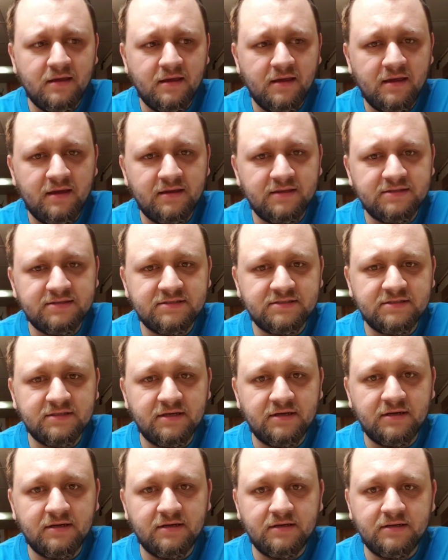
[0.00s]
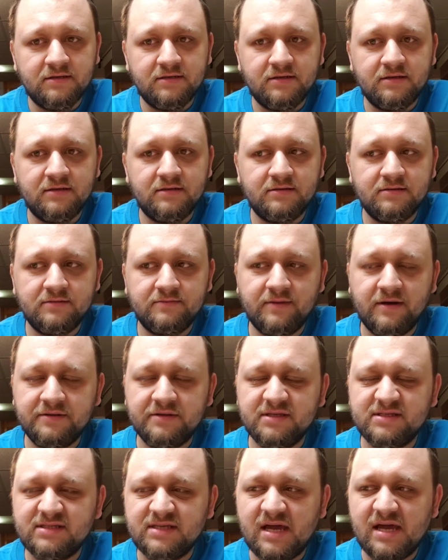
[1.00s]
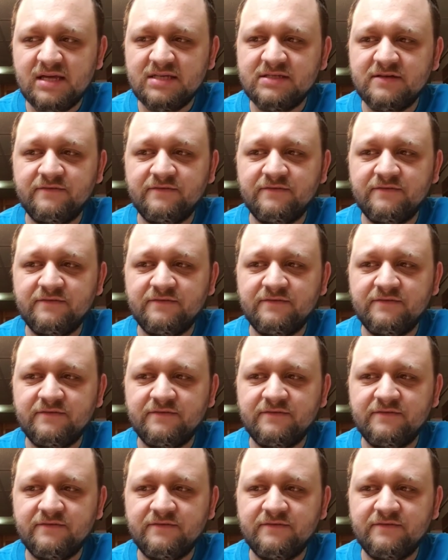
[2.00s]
It's about the size